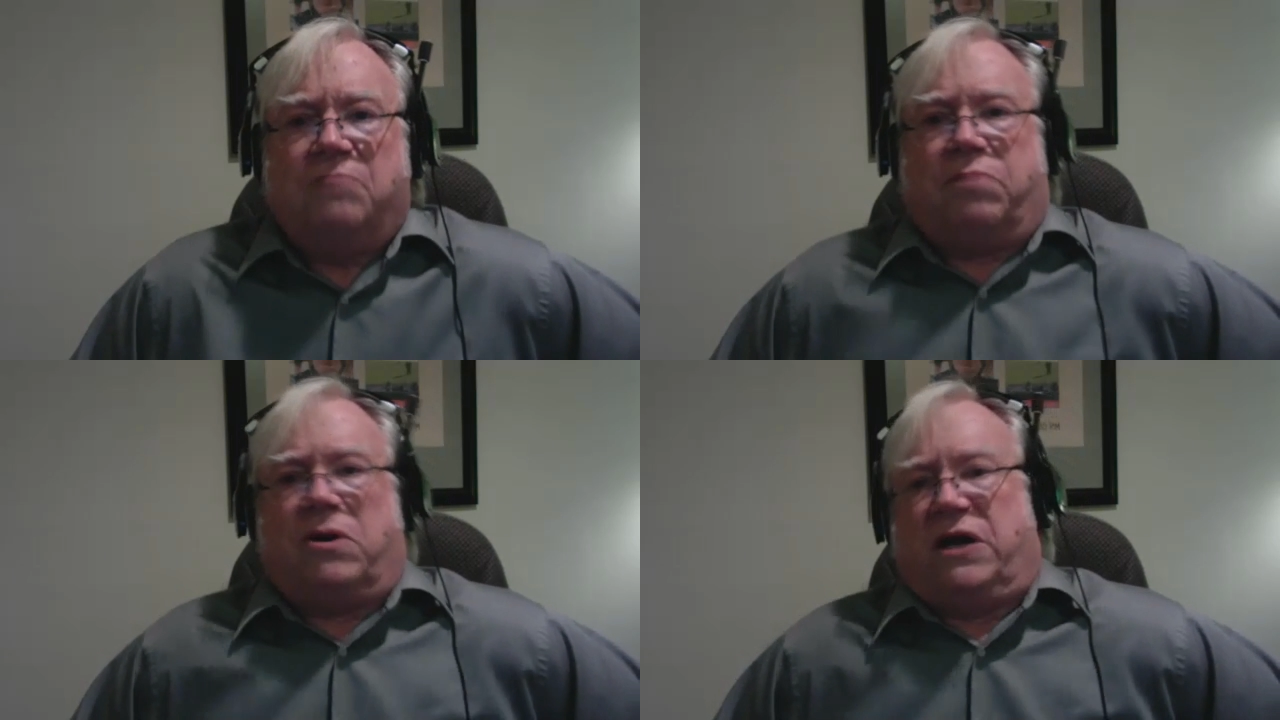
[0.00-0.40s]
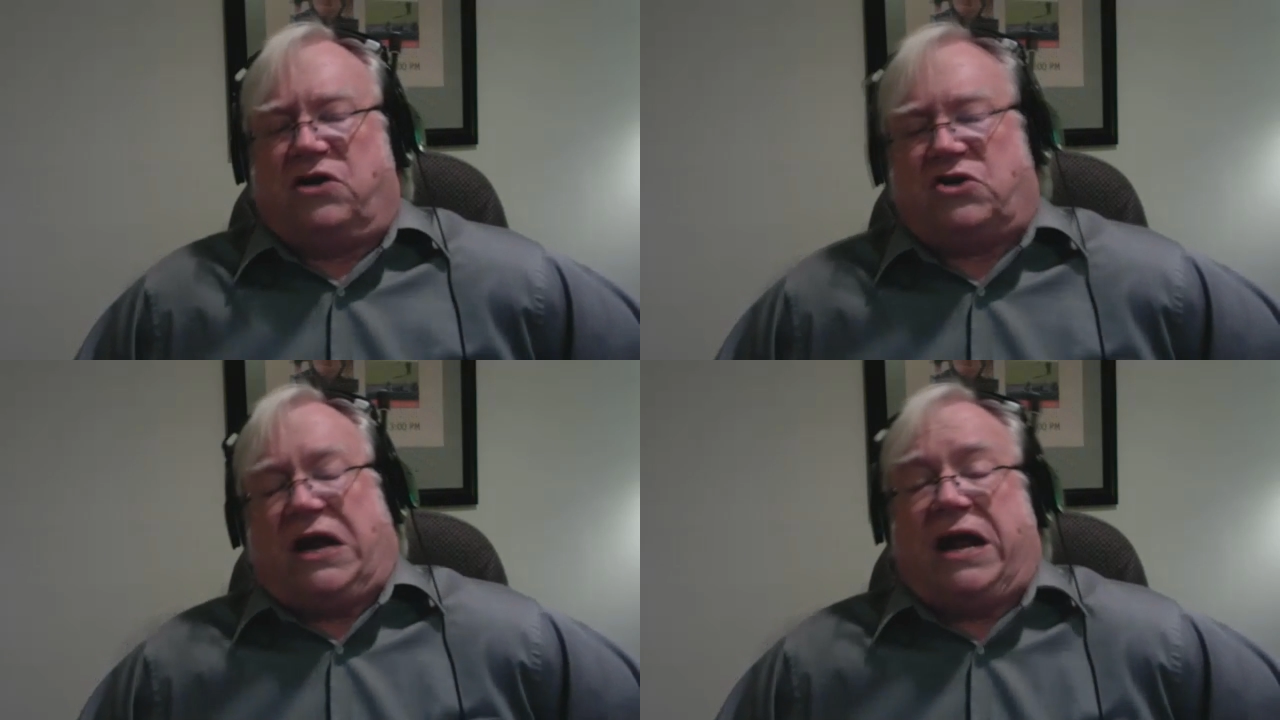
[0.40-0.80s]
Bernie
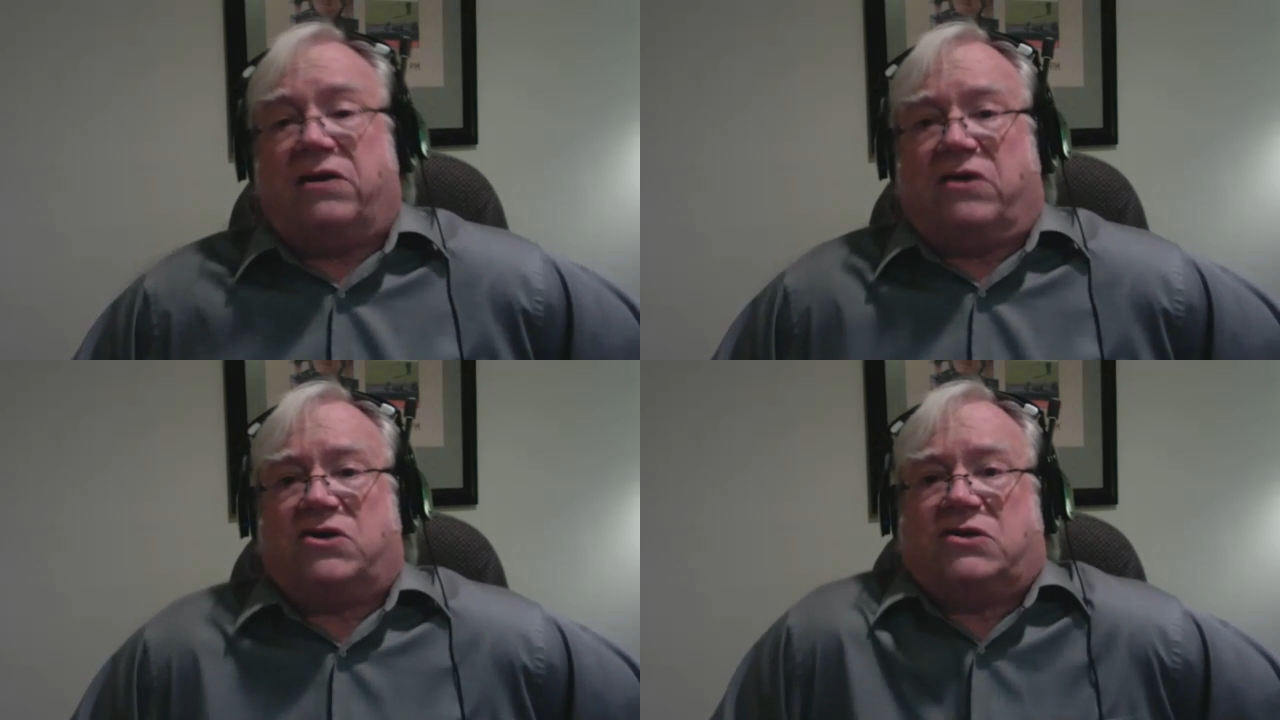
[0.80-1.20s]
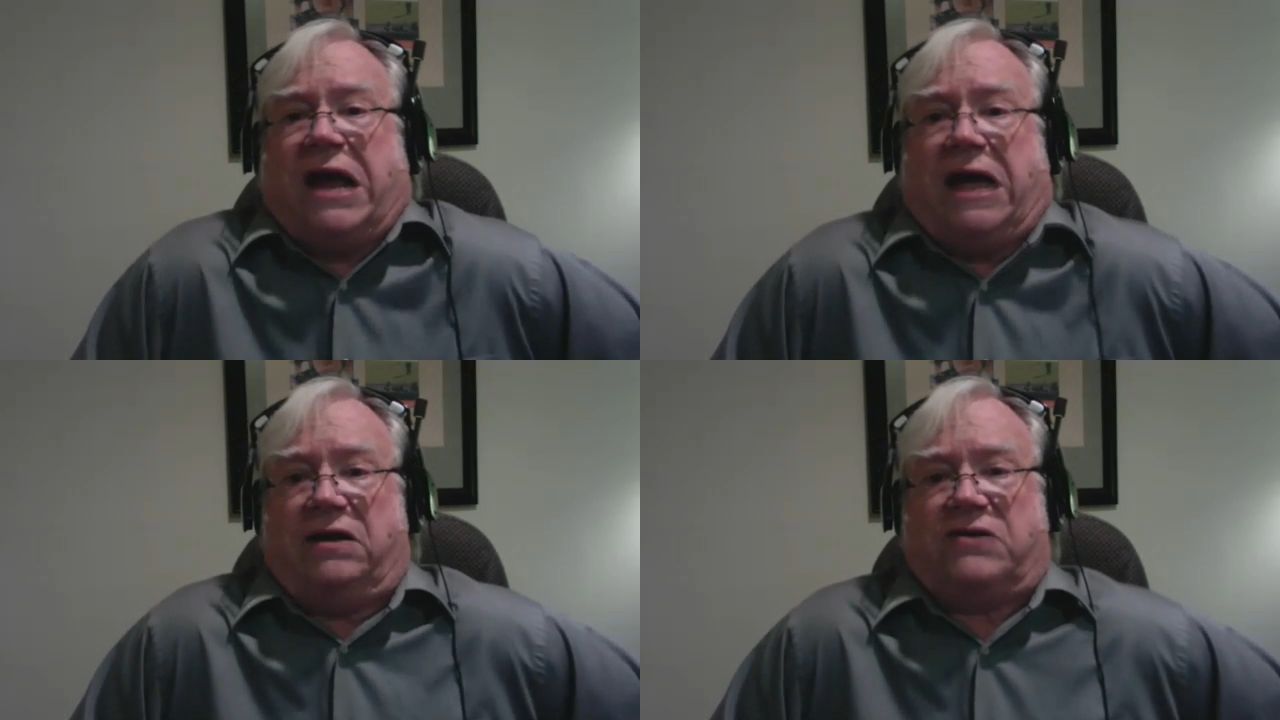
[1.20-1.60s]
Sanders
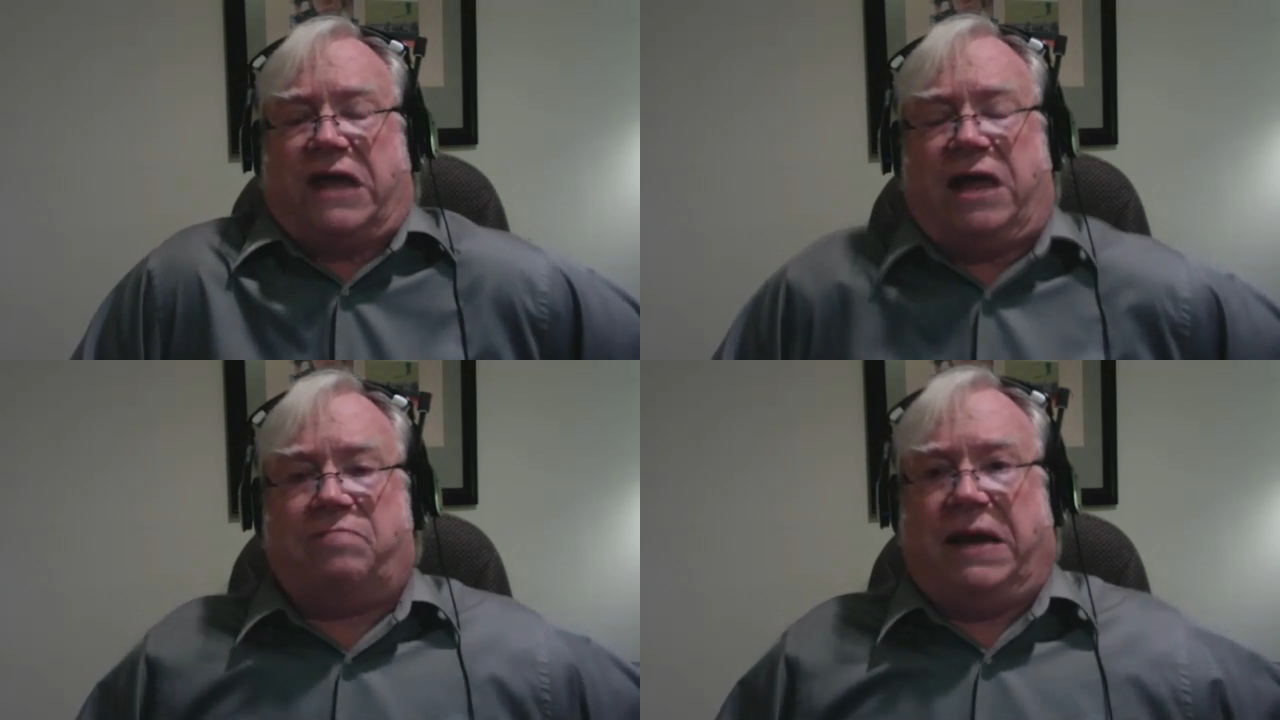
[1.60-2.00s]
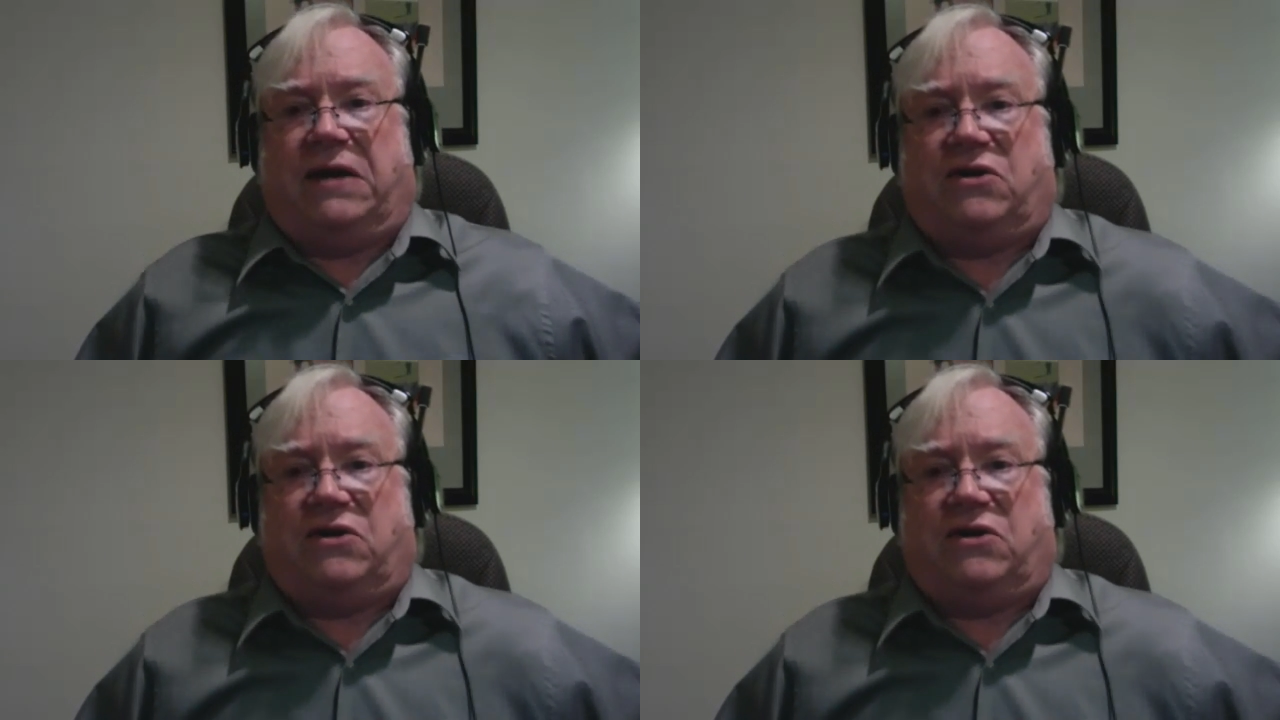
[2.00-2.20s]
had his campaign